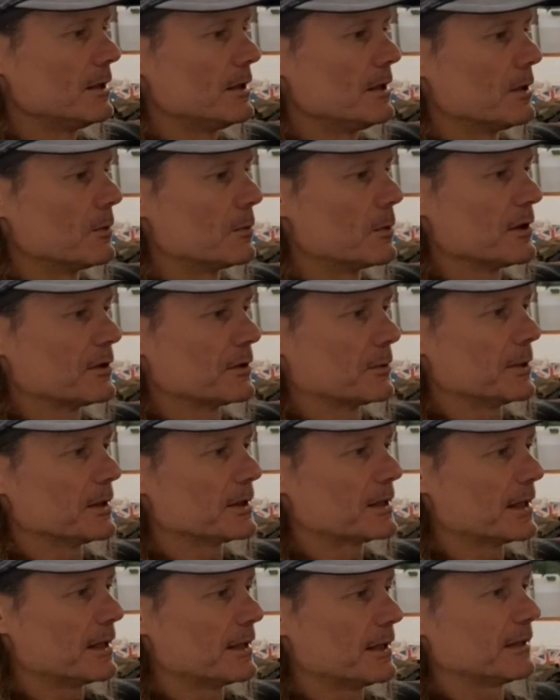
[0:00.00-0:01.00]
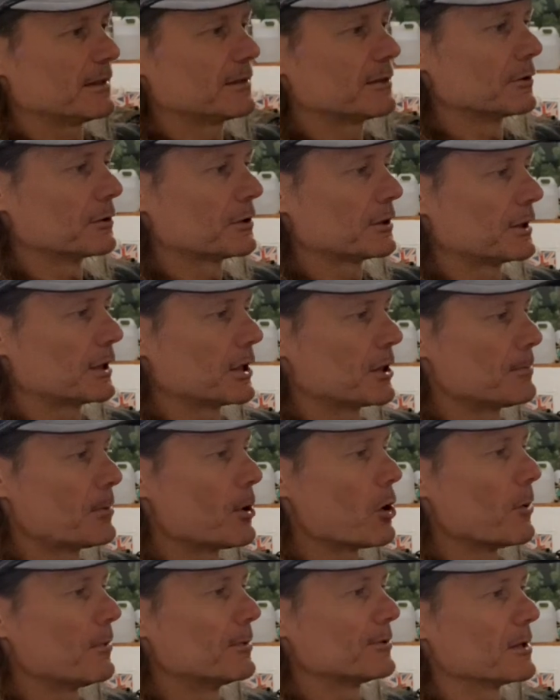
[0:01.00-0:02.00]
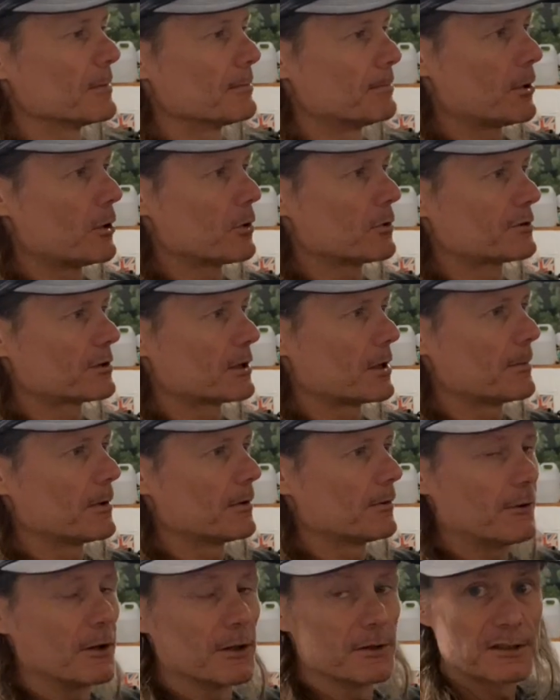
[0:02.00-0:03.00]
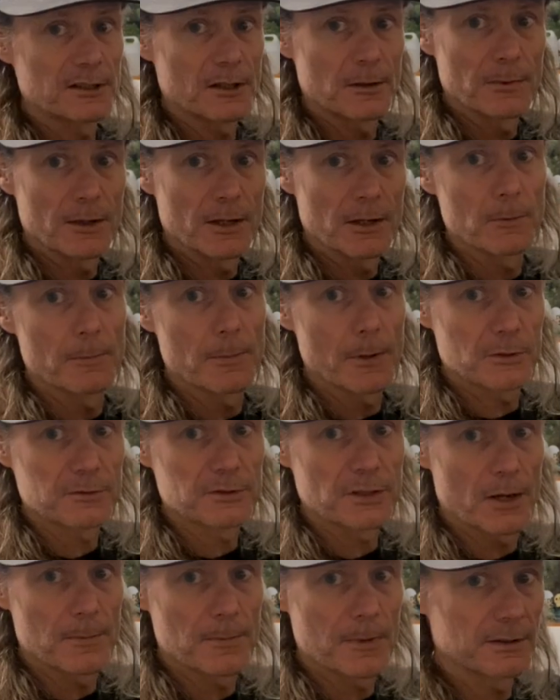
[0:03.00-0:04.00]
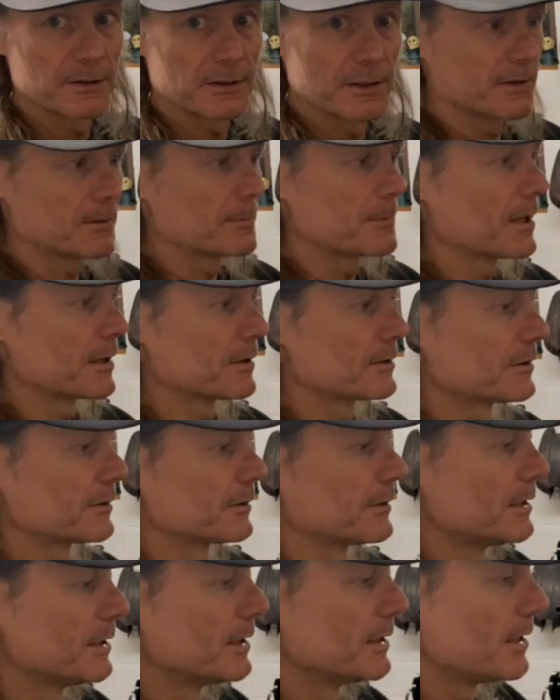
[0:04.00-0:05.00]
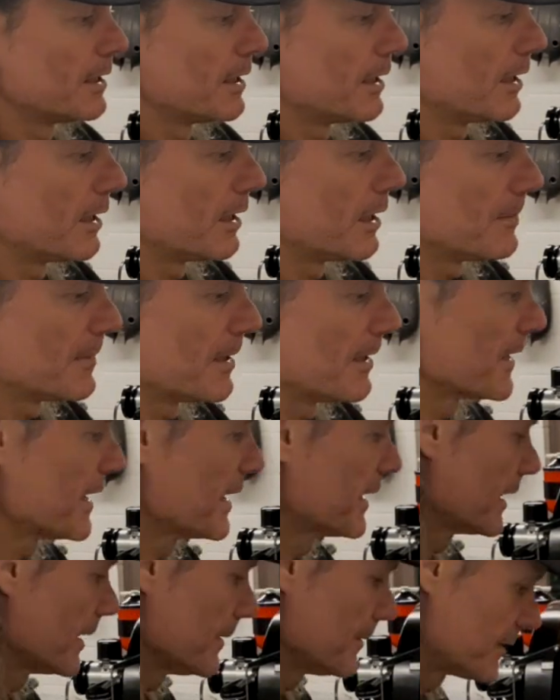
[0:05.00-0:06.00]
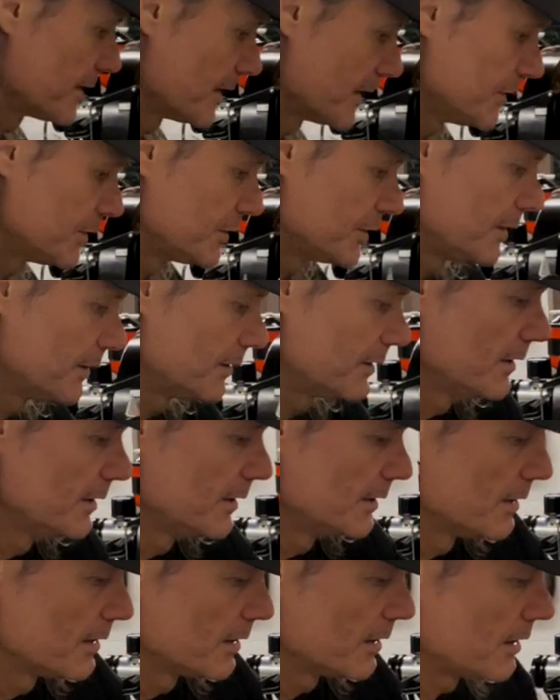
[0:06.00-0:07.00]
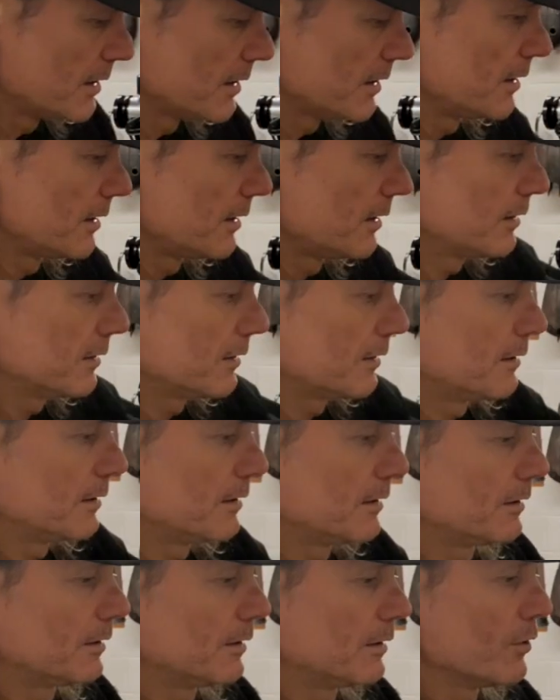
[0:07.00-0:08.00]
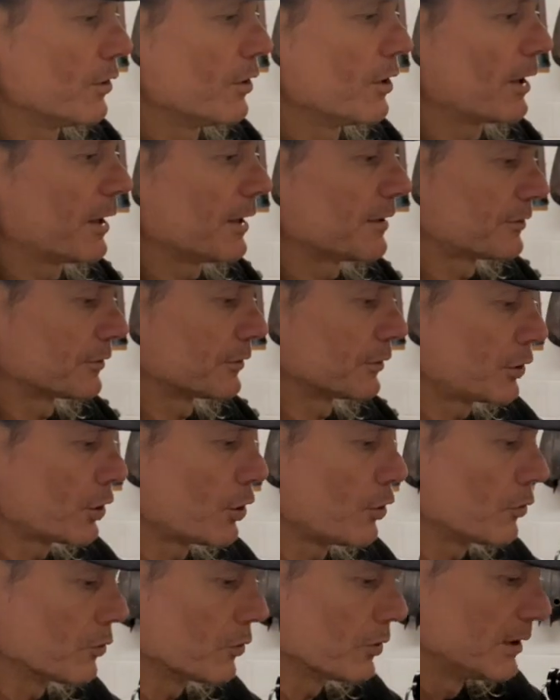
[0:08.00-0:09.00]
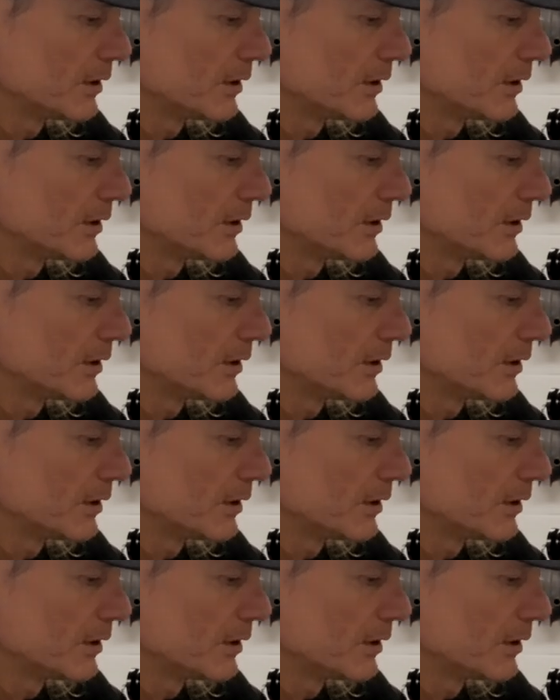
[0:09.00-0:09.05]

weather we get, it's not going to go pop. So it bolts up. I'll find somewhere, we'll bolt it up underneath the bus, and that keeps the engine nice and cool.